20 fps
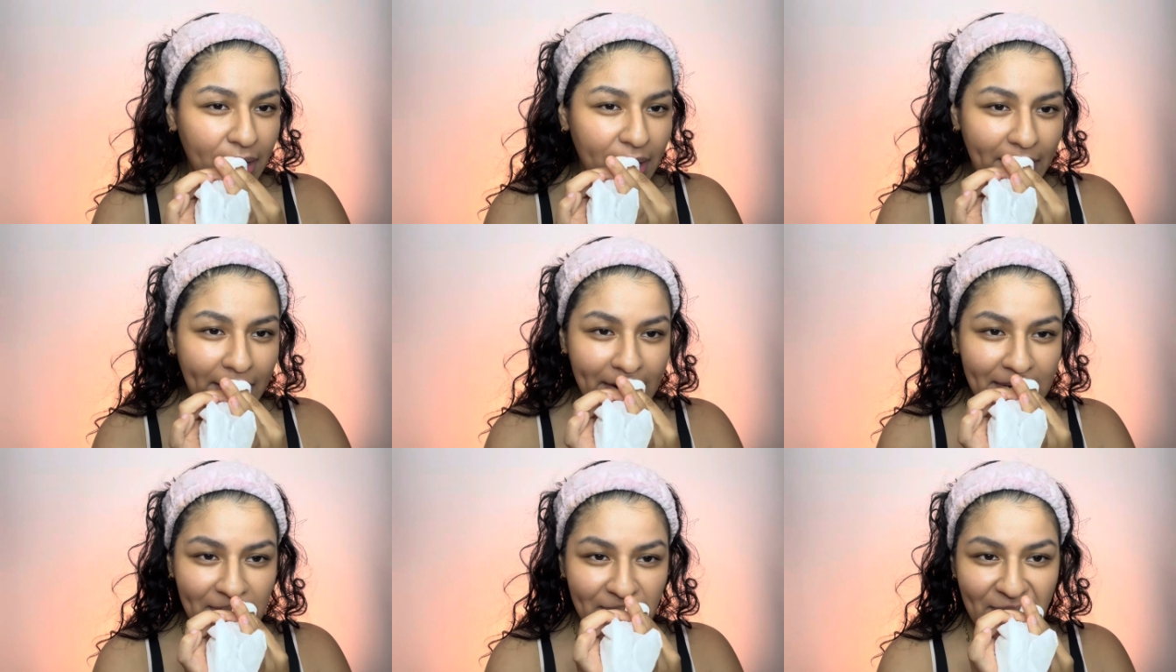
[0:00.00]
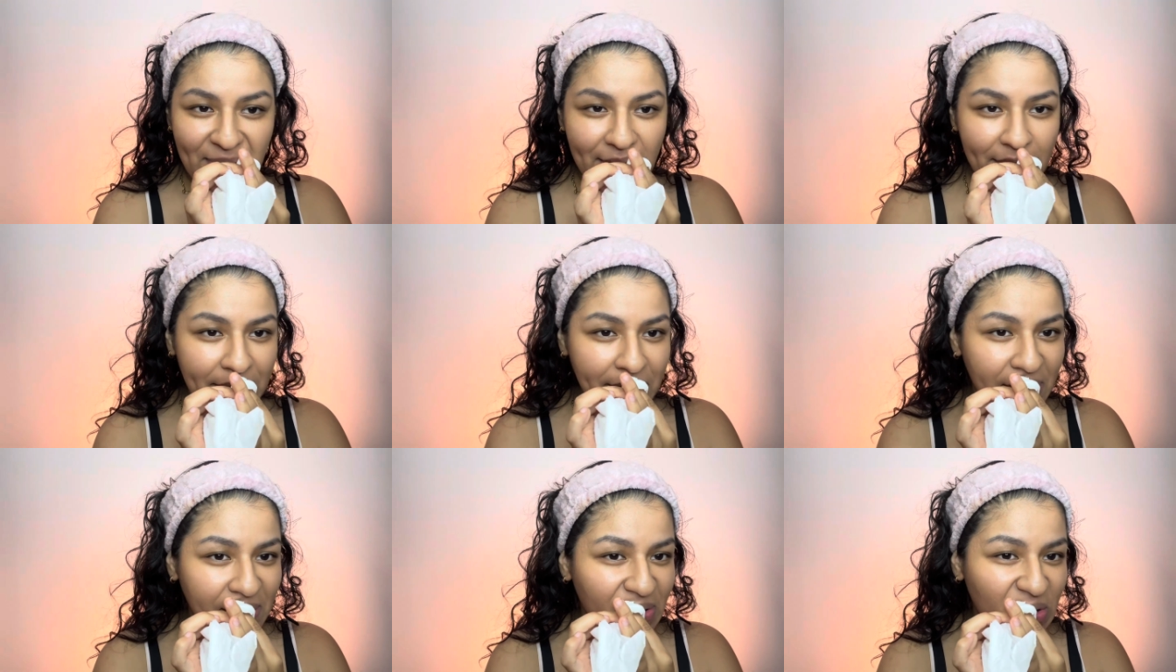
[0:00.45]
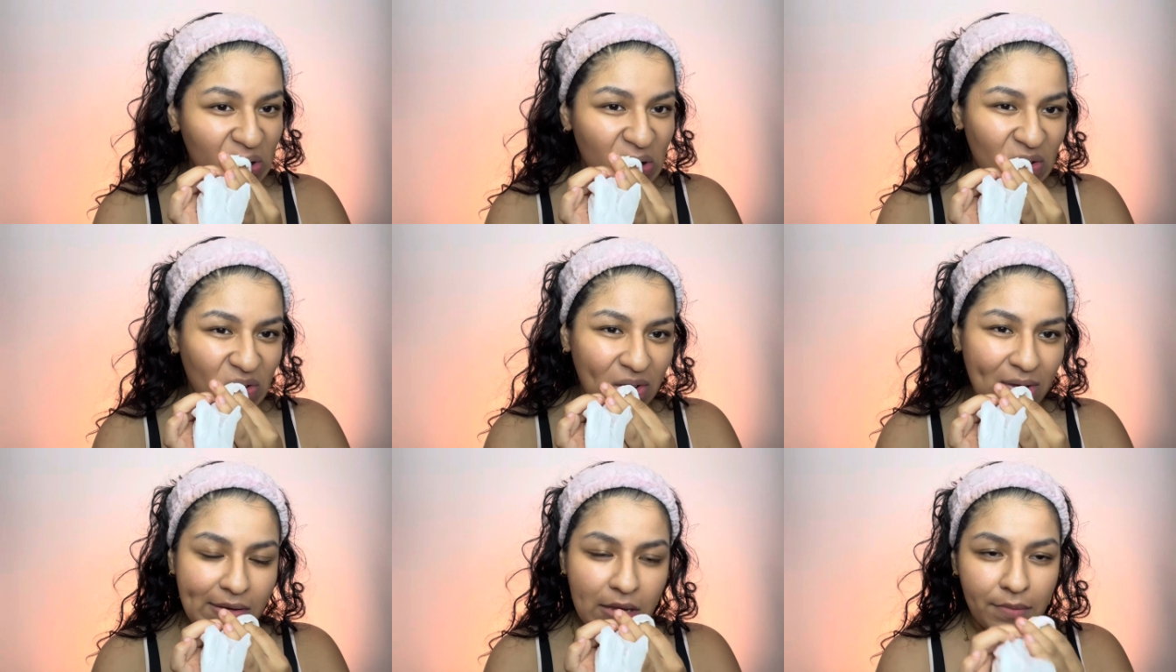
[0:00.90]
I tried
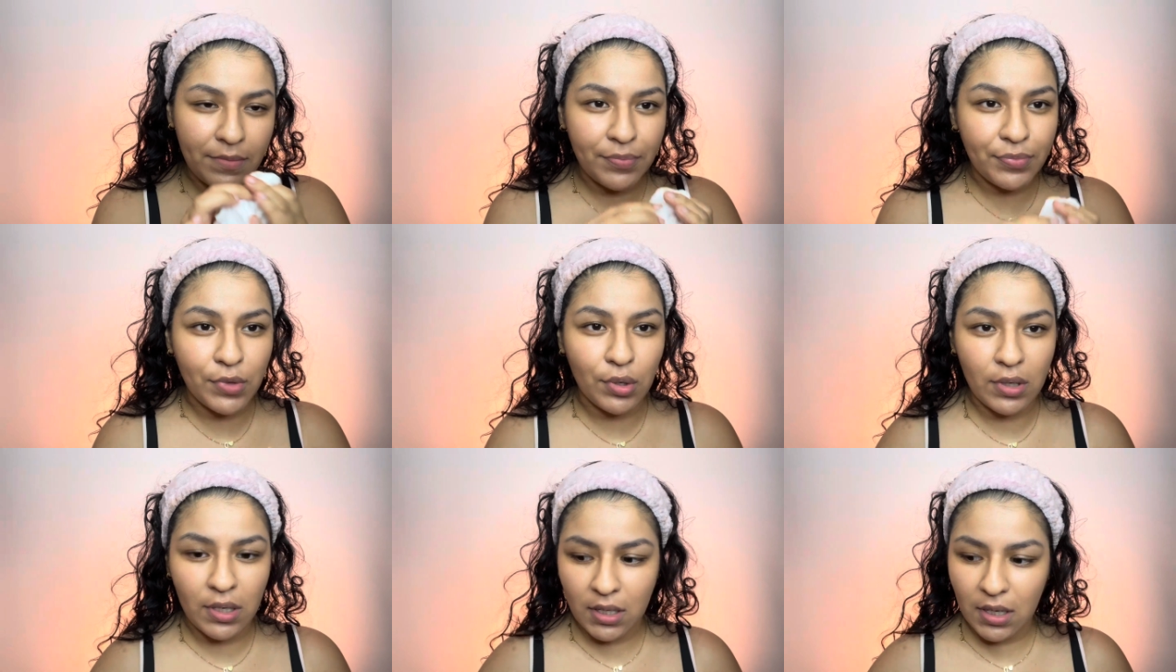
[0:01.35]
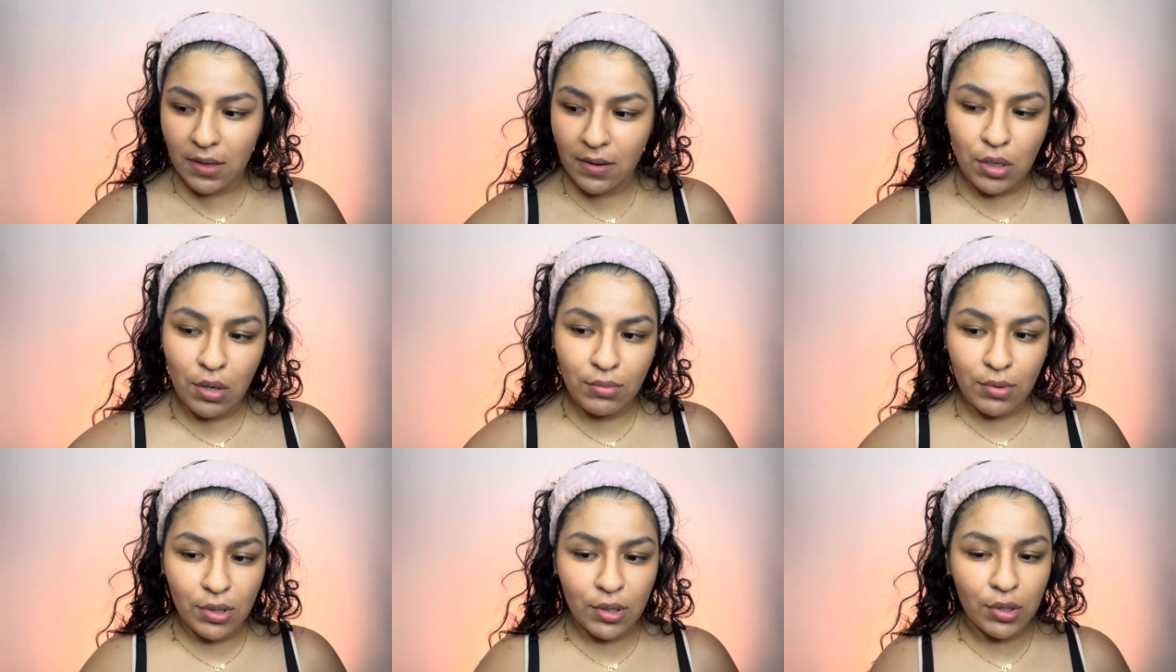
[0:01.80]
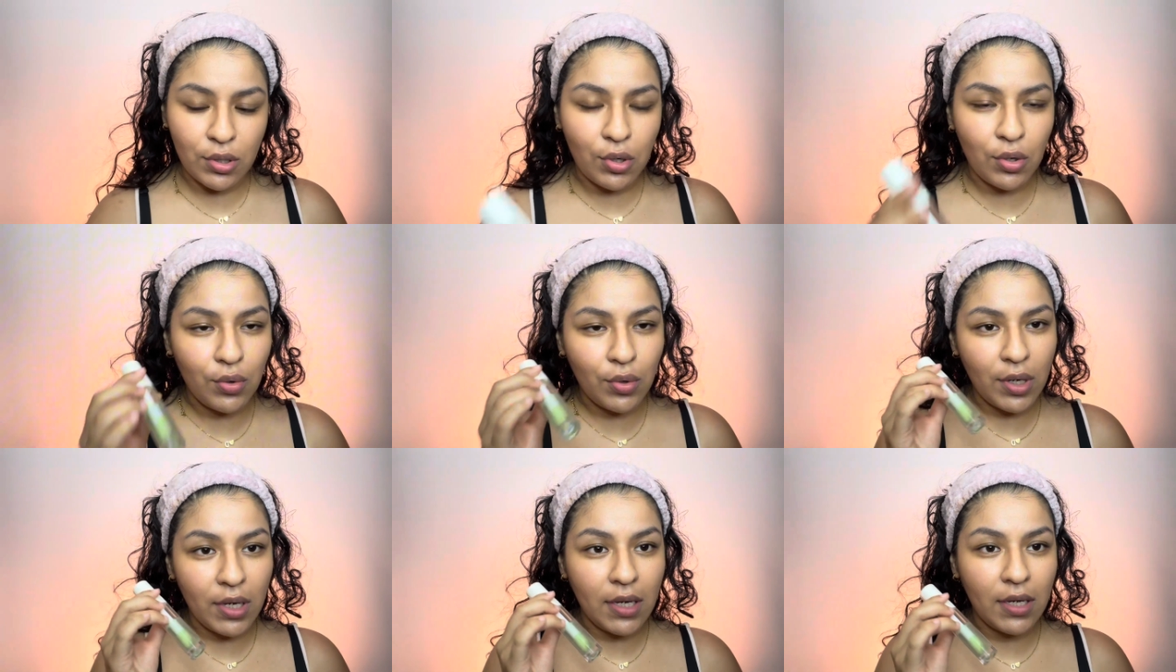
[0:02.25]
it, I don't like it. I'm gonna
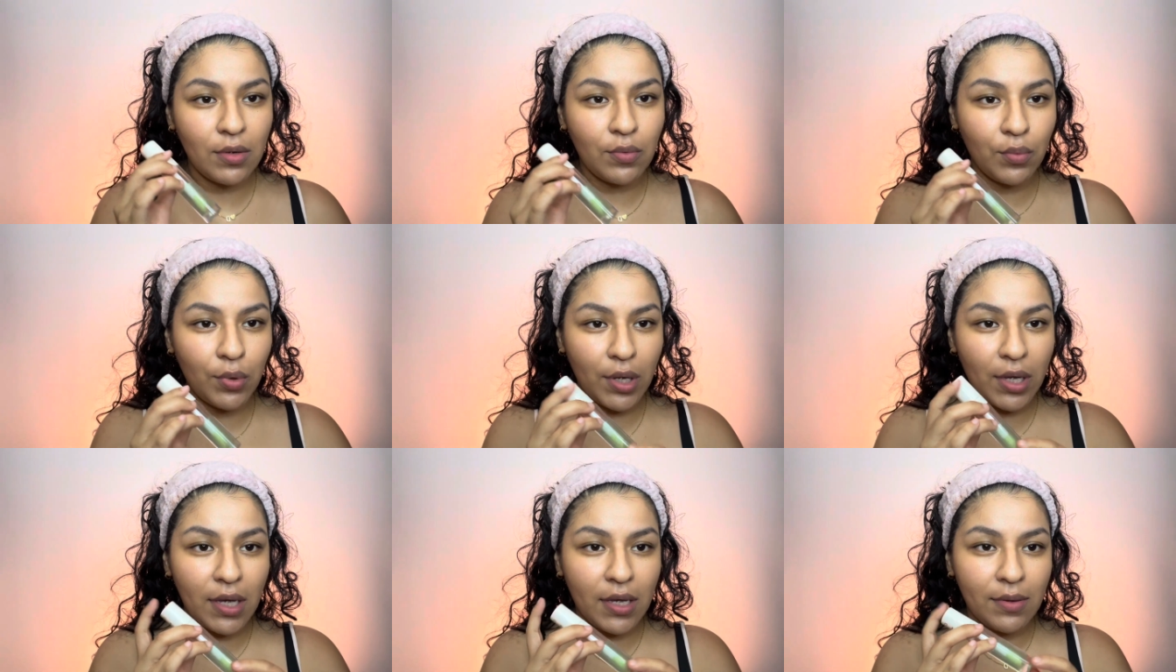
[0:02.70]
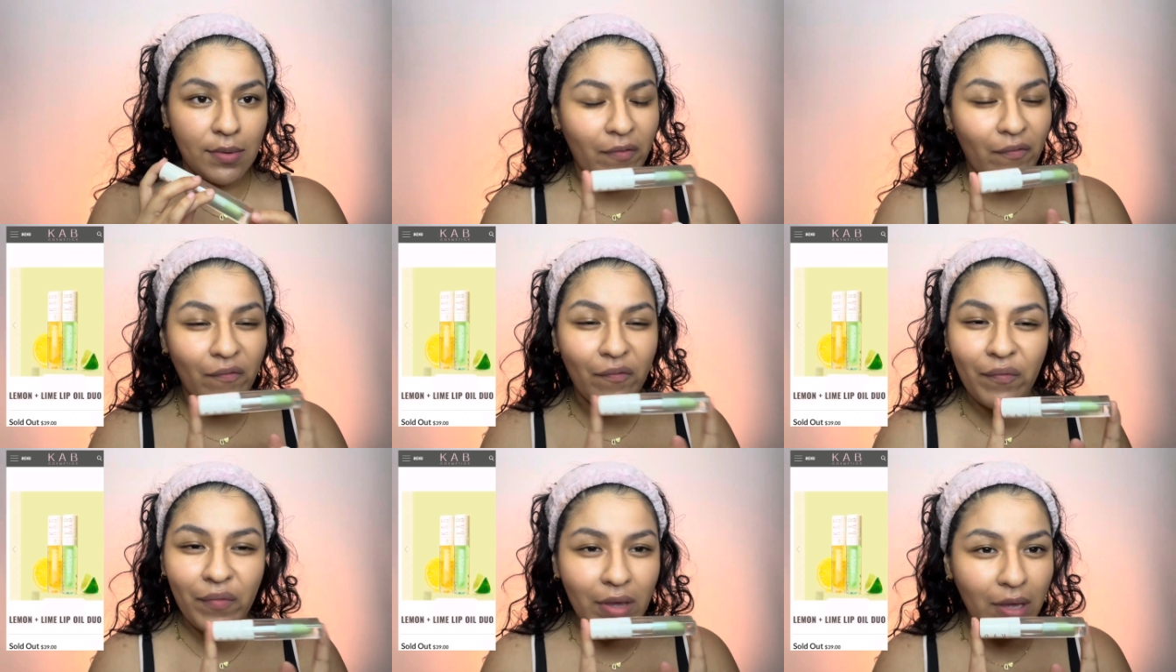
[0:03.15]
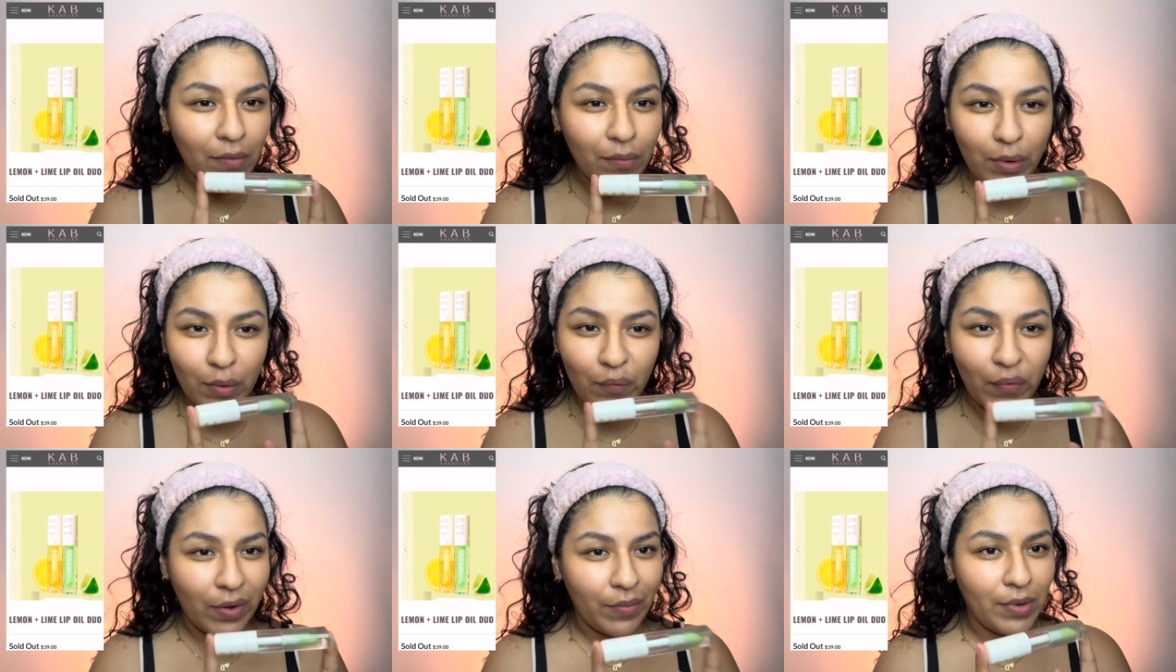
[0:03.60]
go in with
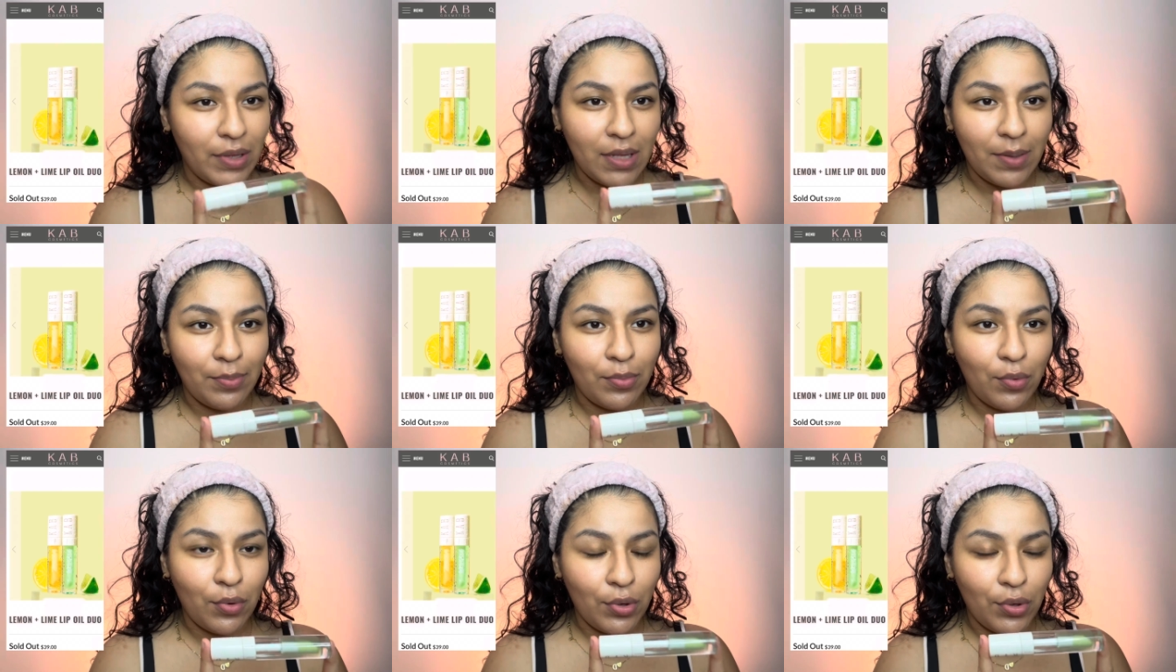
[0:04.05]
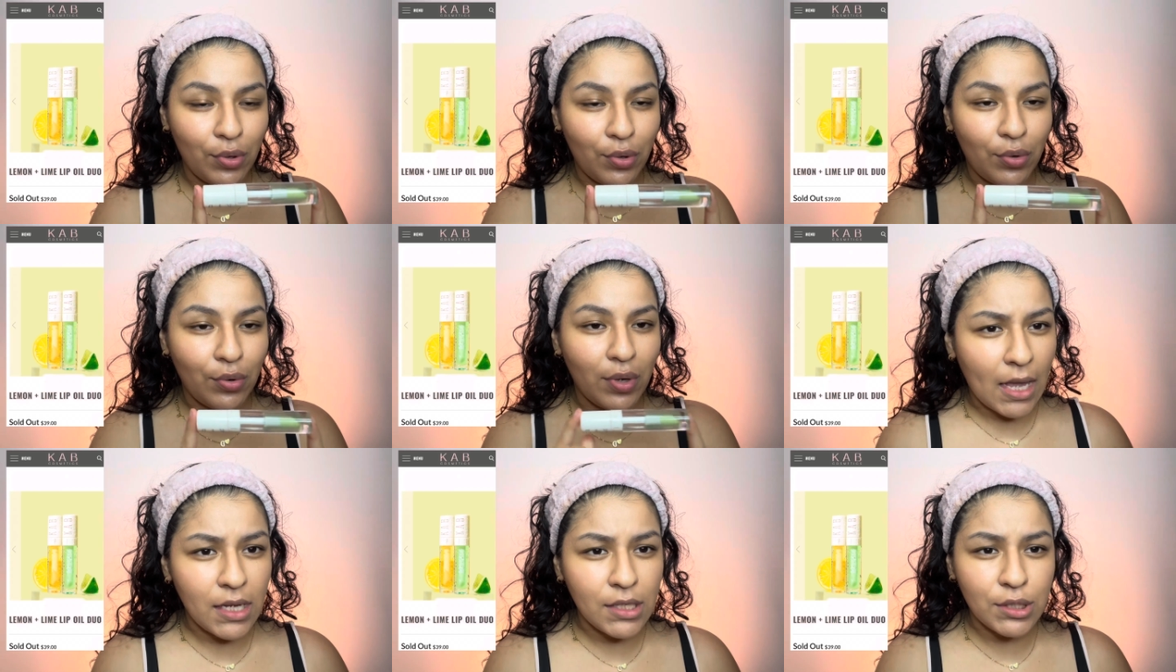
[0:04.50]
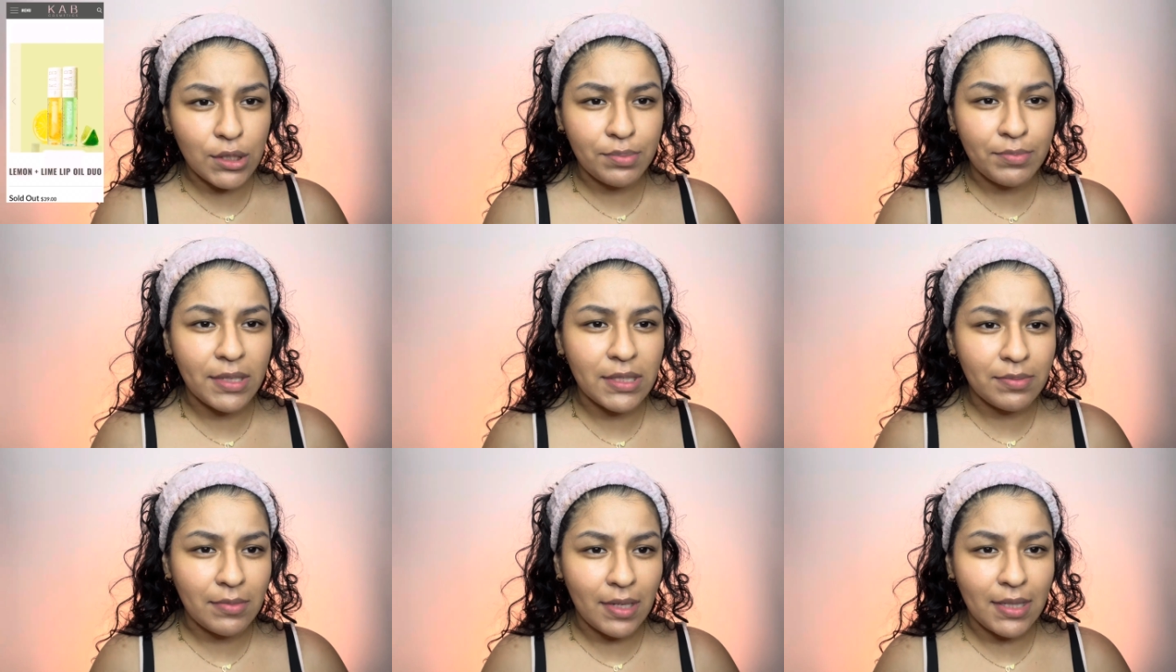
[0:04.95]
favorite lip oil. It just
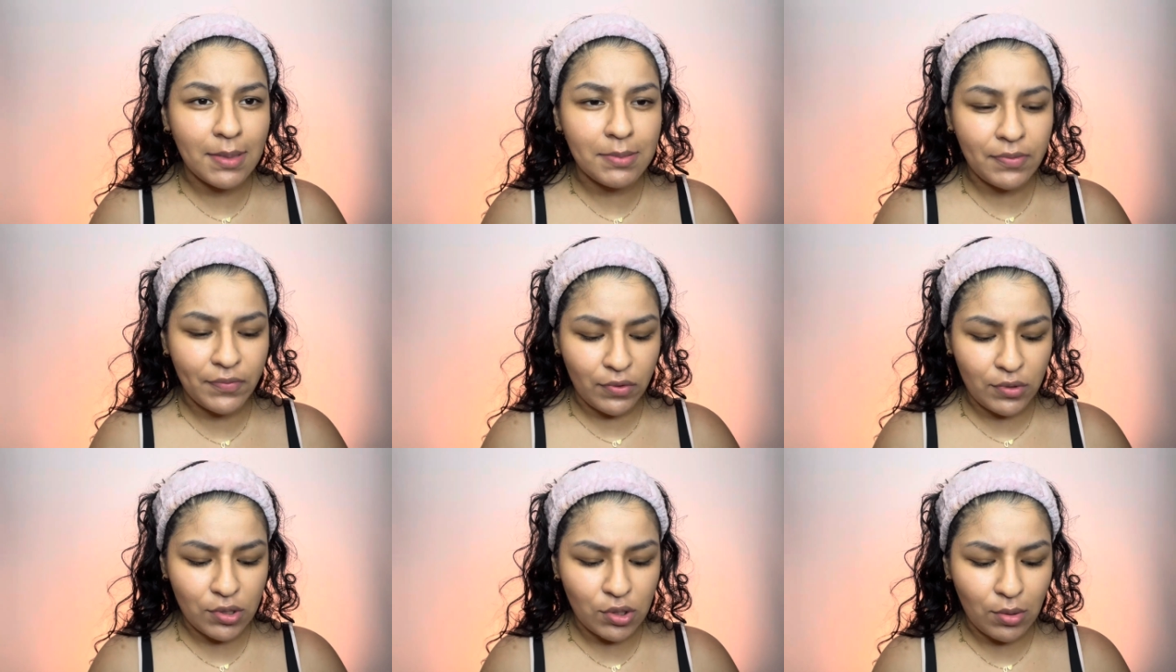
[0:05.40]
makes my lips feel so